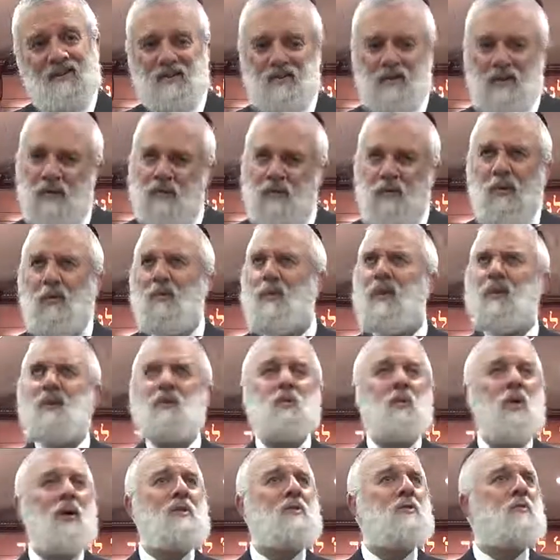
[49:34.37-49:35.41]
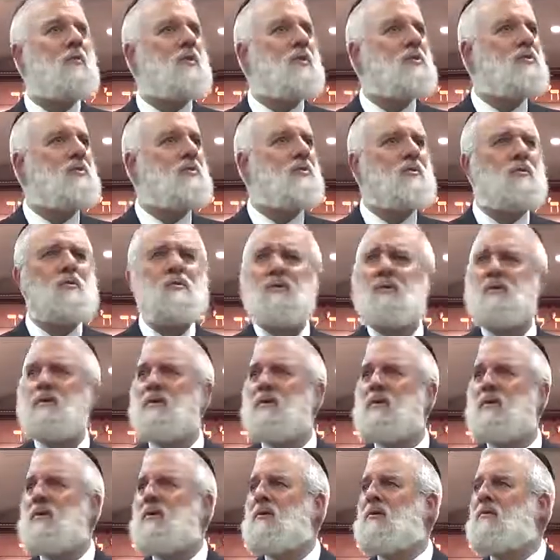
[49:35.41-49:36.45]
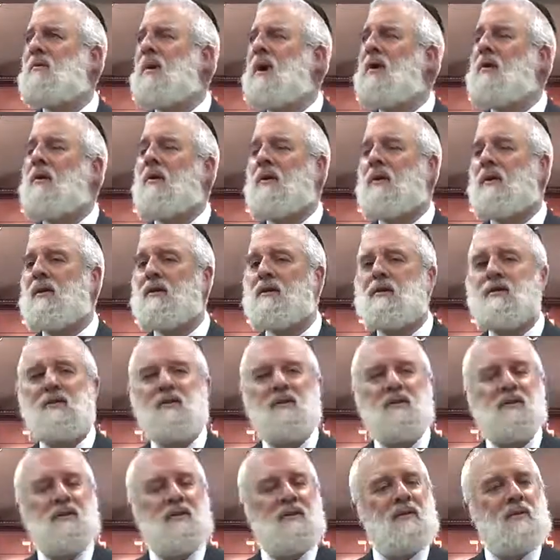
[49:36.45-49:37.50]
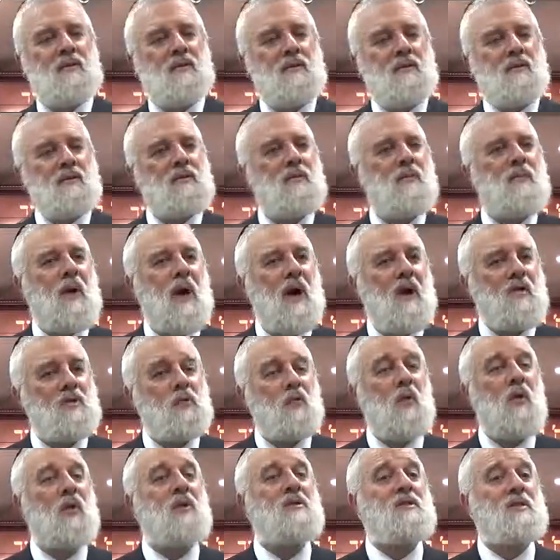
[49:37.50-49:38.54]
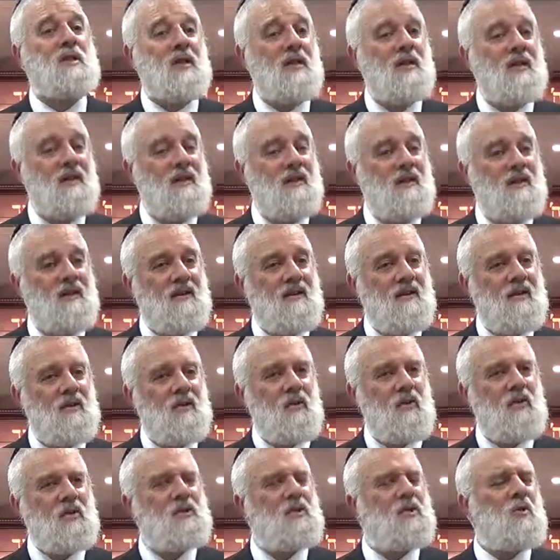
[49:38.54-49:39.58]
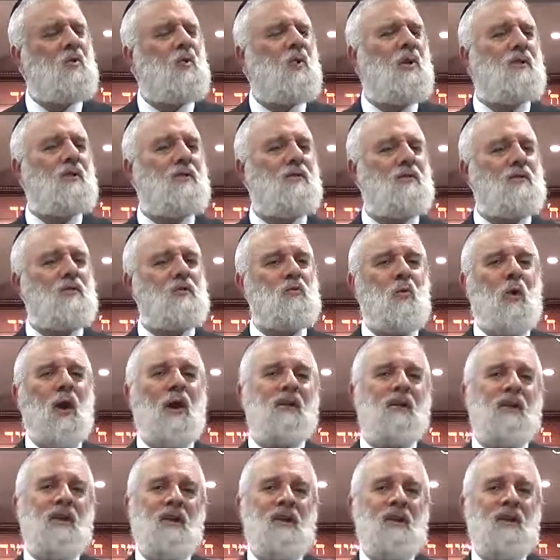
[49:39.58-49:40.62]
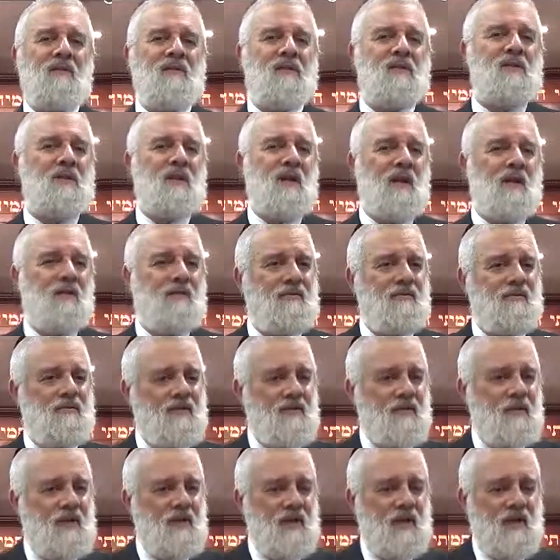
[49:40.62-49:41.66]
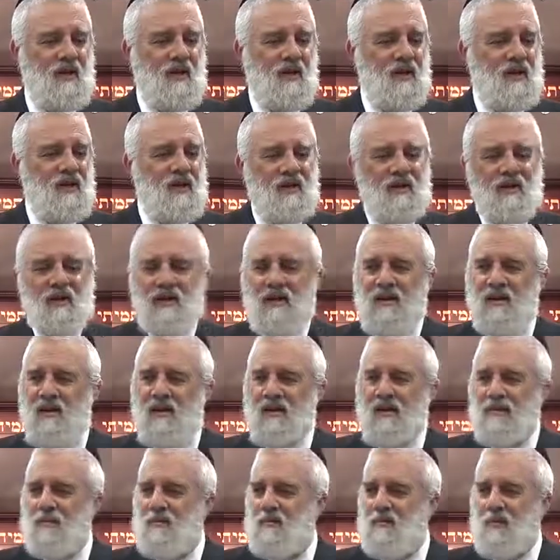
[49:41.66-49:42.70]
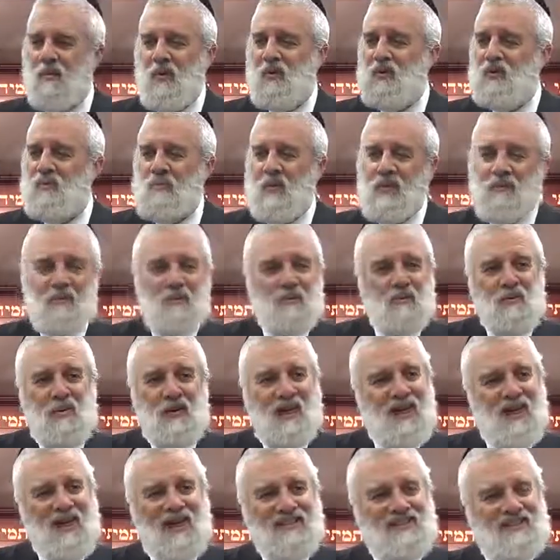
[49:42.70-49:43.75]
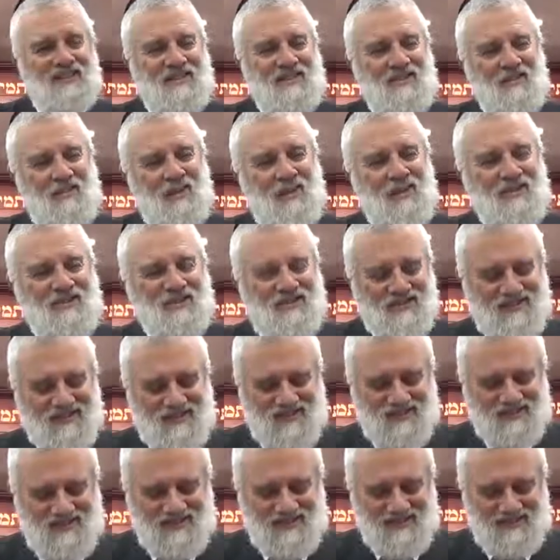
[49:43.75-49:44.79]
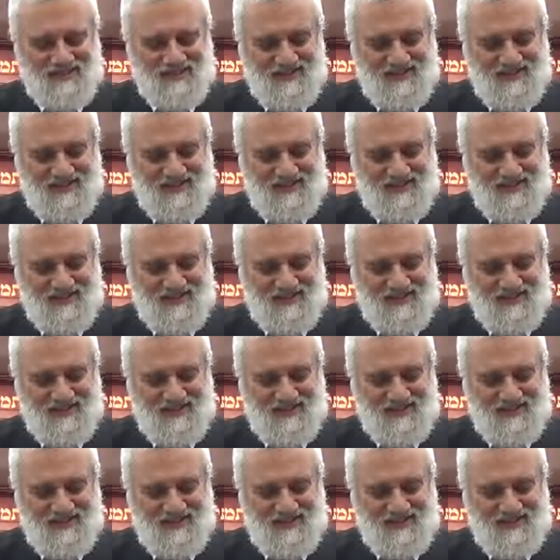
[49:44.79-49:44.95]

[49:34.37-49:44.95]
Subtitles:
So therefore he begins to ask questions. Who made all this? Who's the boss? Where is he? What does he want of us? Why did he give us life? Most people do not ask these questions.